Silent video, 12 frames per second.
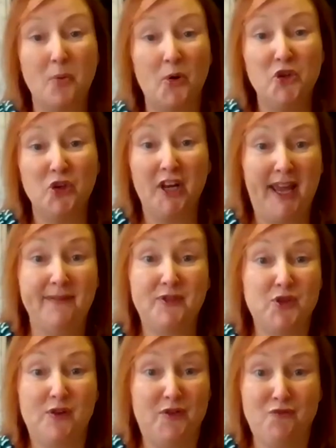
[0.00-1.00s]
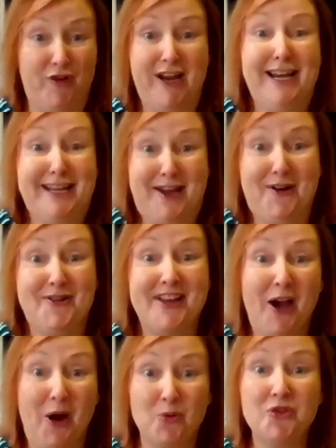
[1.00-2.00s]
point you're going to have to, if you really can't
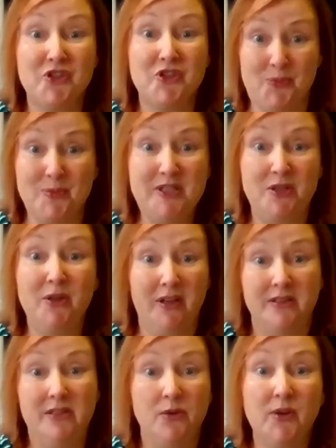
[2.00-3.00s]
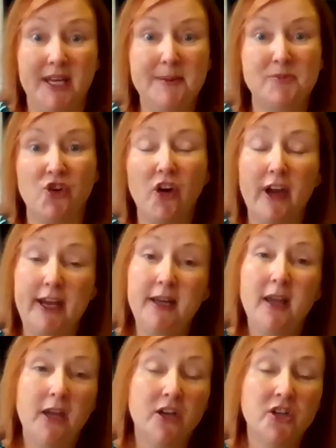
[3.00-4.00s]
get hold of them and you keep trying.
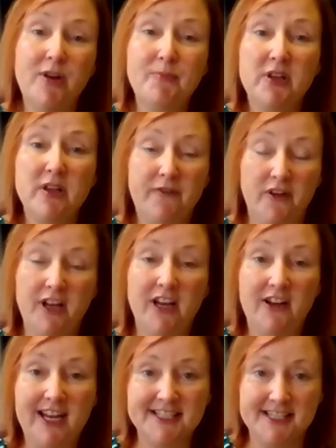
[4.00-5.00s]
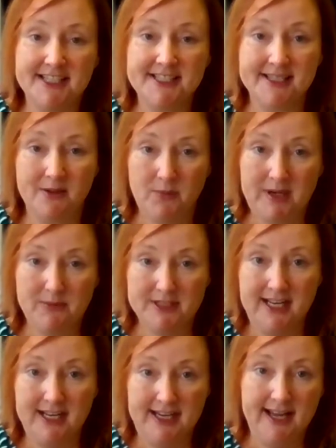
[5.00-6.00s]
Because remember, in the furlough letters that we were
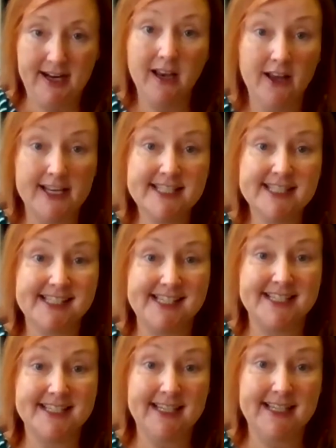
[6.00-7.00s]
telling our clients to send